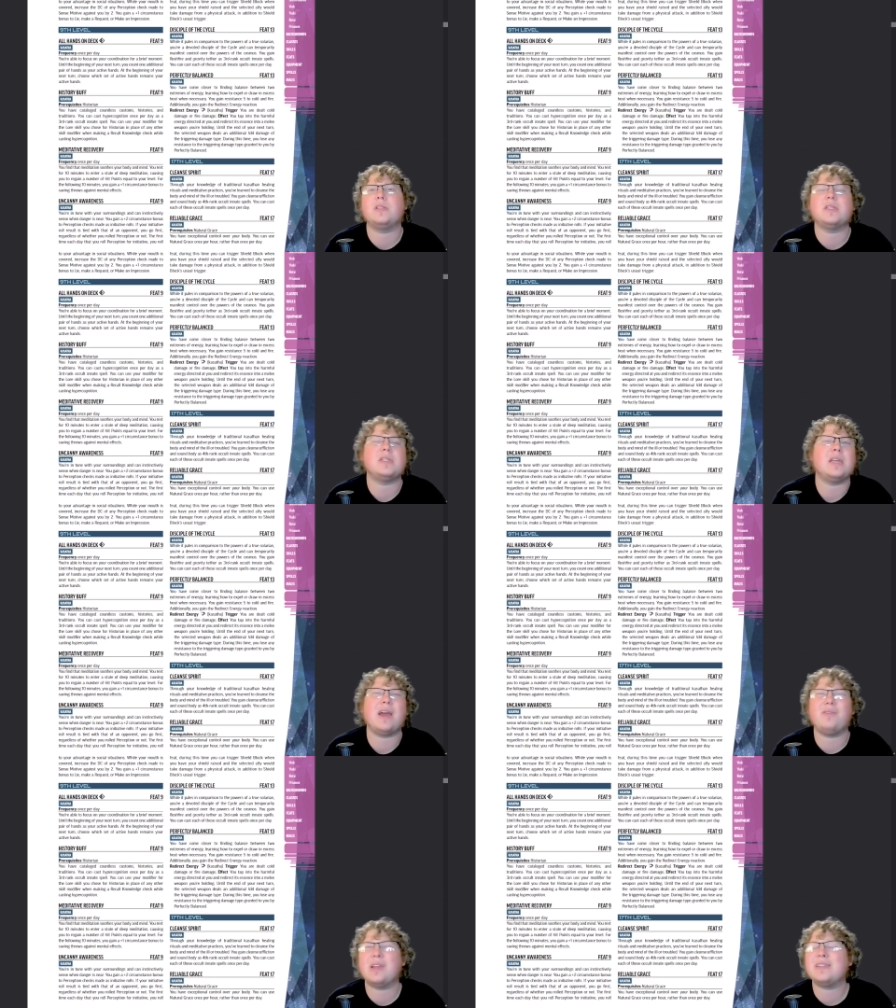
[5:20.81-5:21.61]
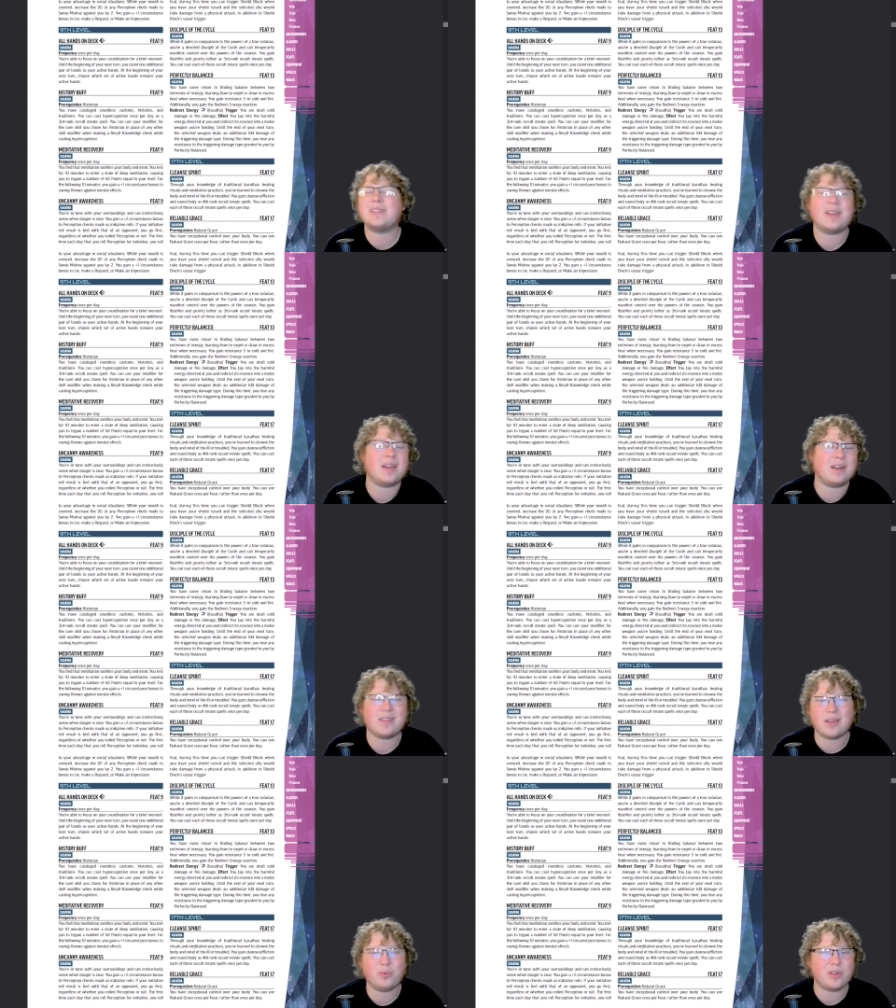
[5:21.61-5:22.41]
to see how this kind of
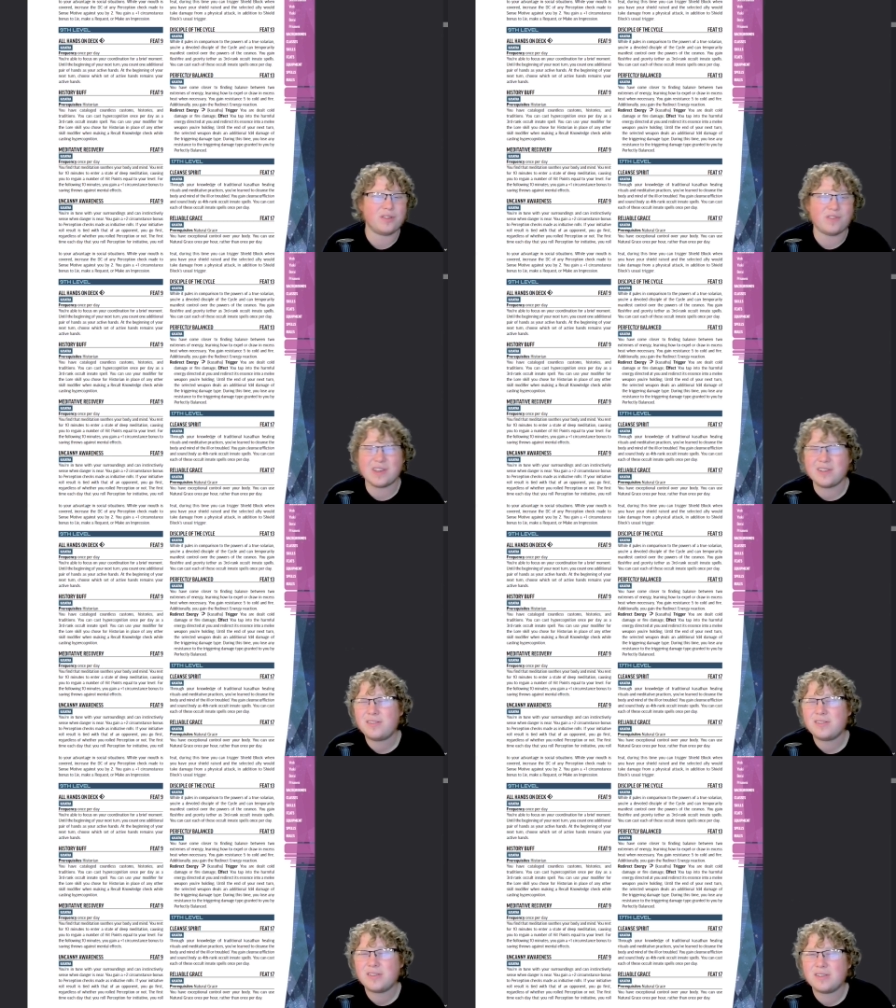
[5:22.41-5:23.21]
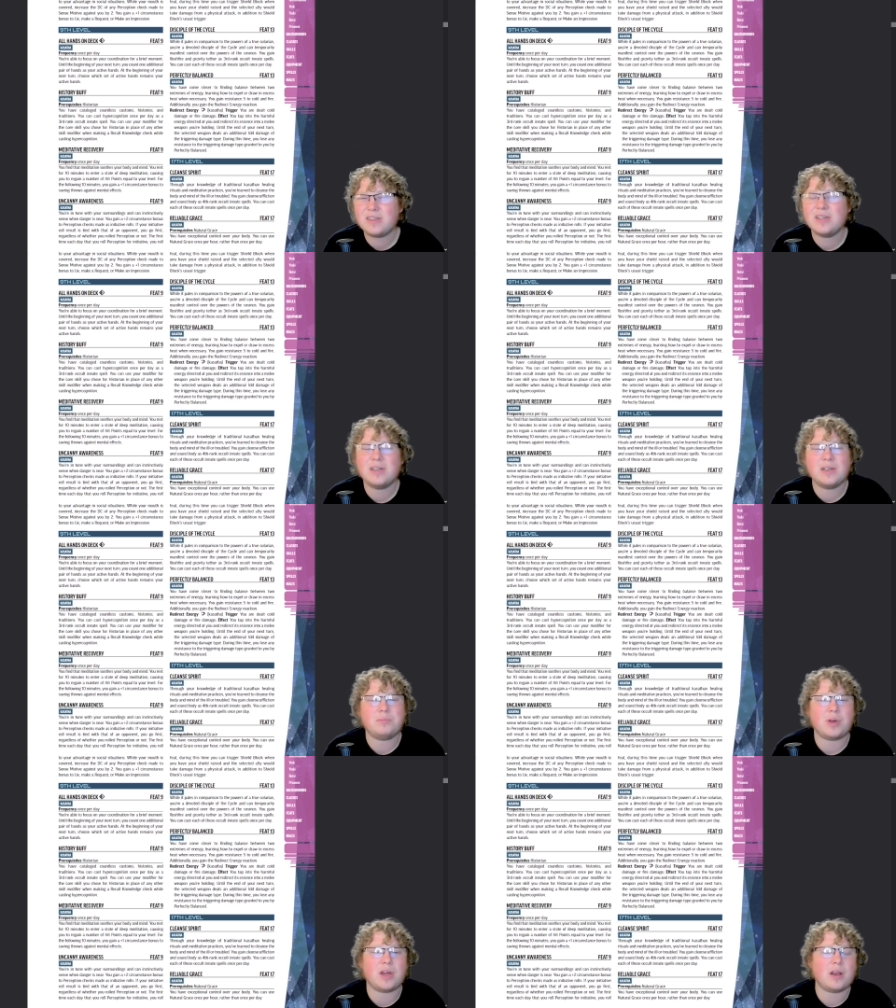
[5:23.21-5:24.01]
thing really feels.
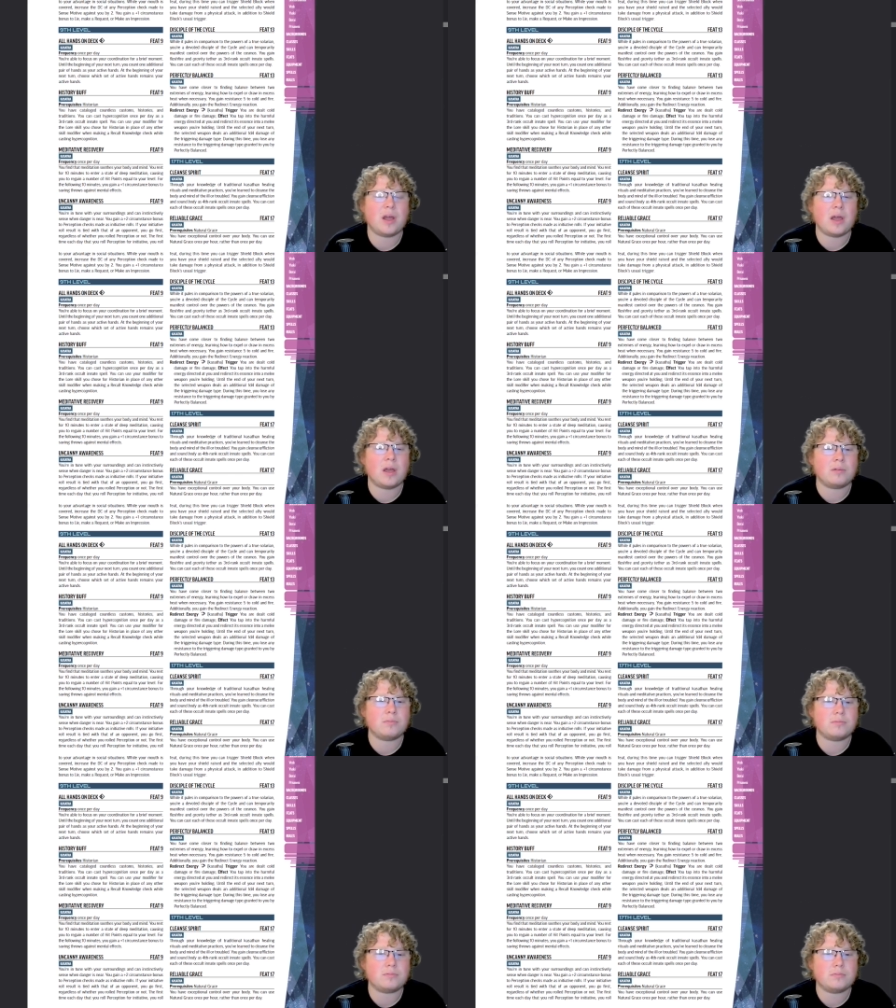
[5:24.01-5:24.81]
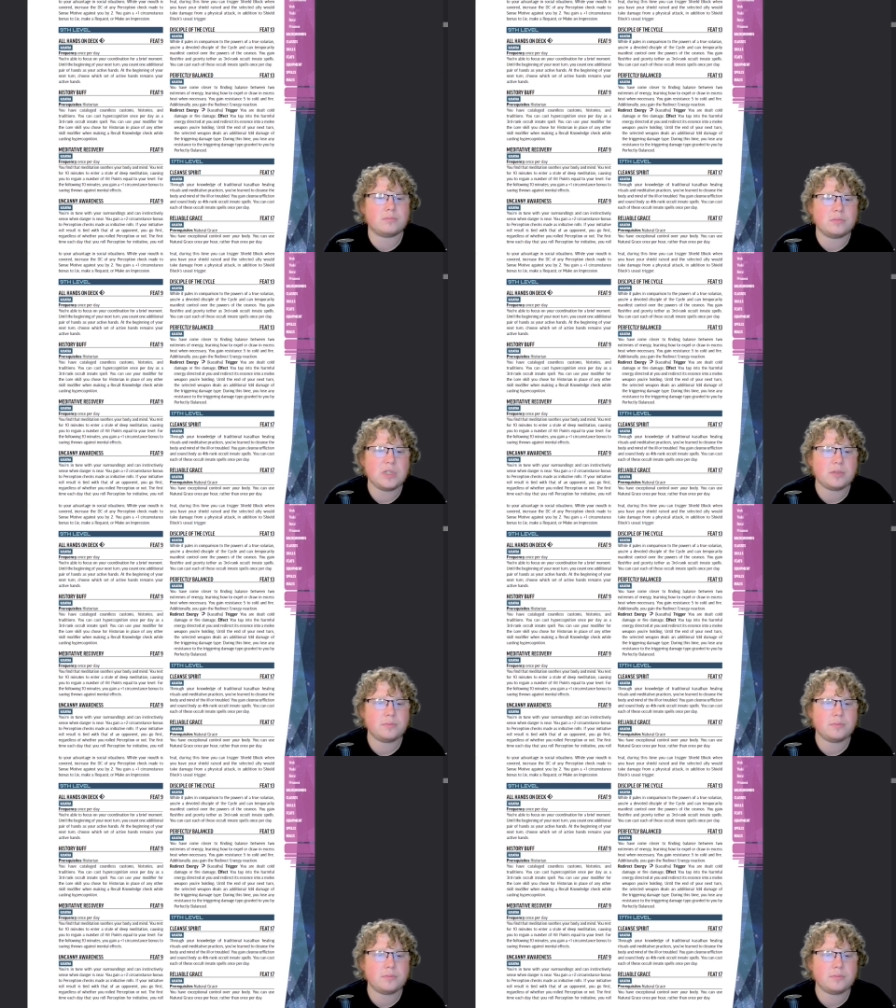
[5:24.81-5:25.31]
But, yeah.